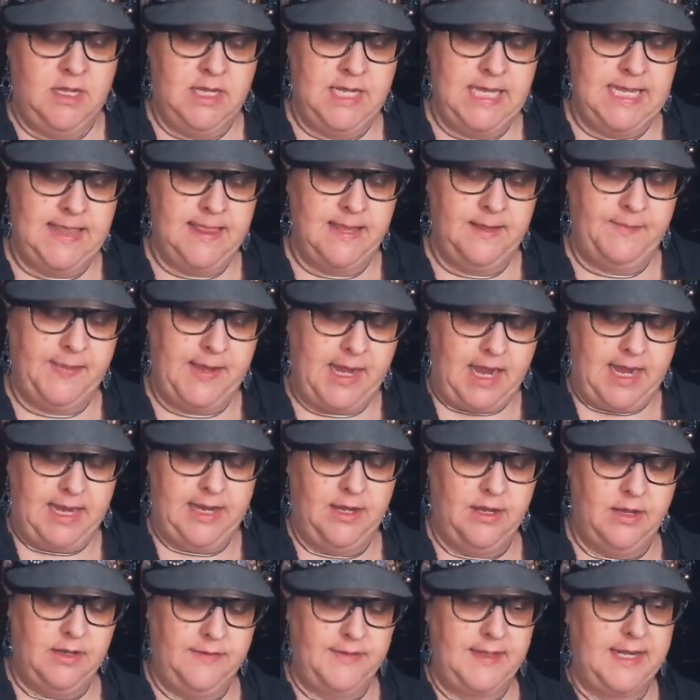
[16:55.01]
in the
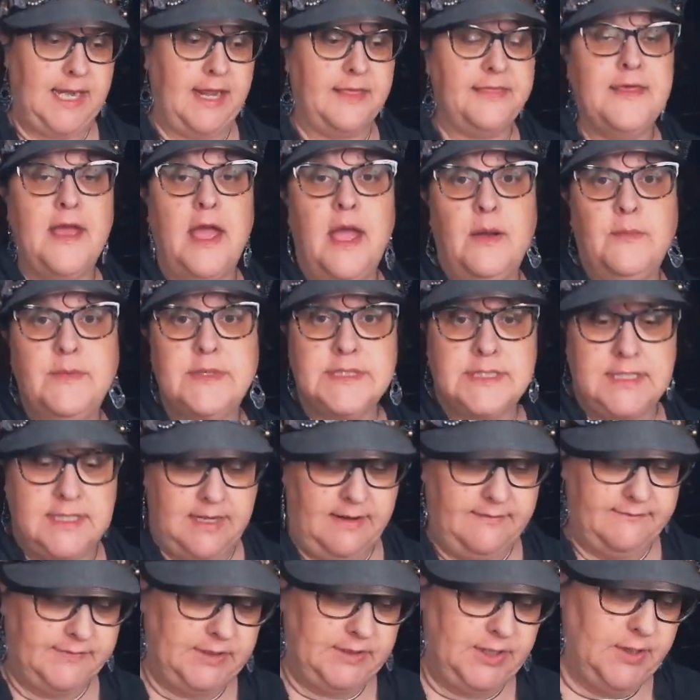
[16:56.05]
pile that I thought was an
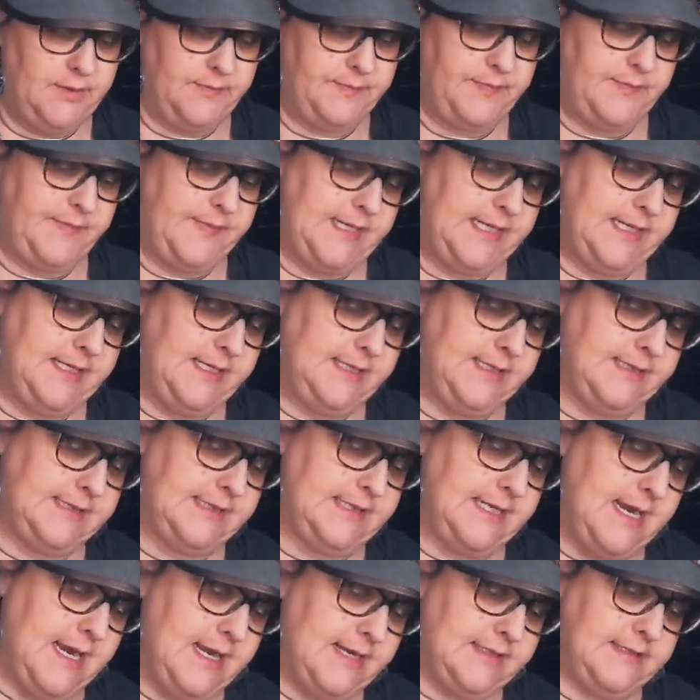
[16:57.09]
envelope, but it is
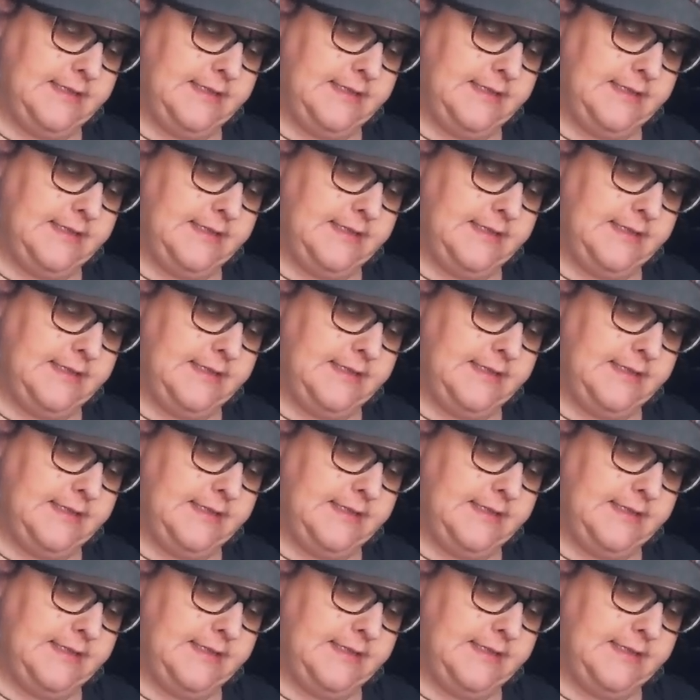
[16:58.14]
not.